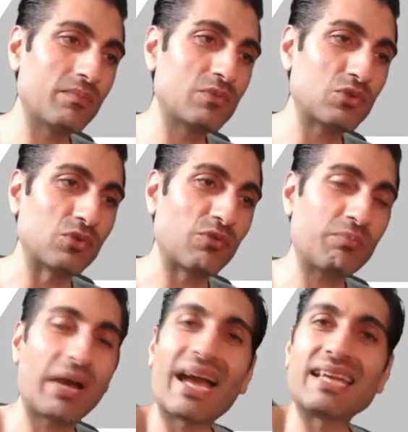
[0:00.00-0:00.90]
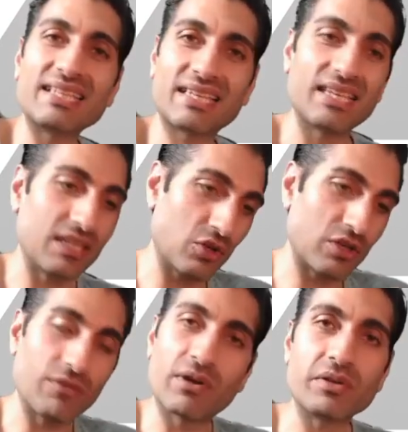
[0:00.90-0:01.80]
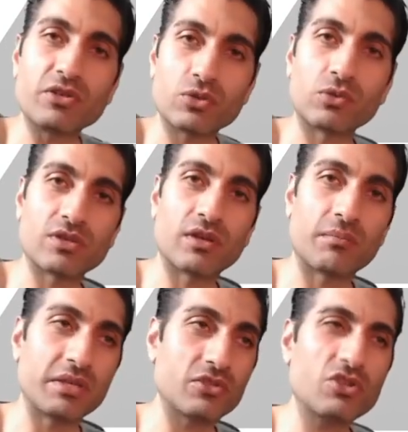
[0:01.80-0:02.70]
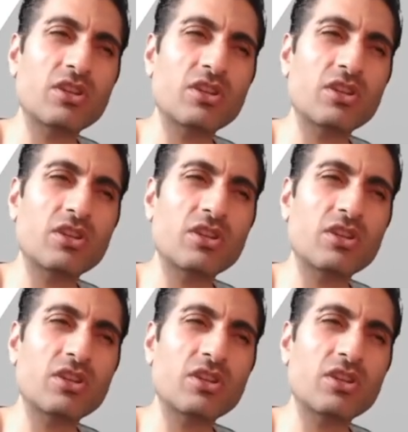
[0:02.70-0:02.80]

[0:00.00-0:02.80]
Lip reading: sort of panicky on a very short-term basis,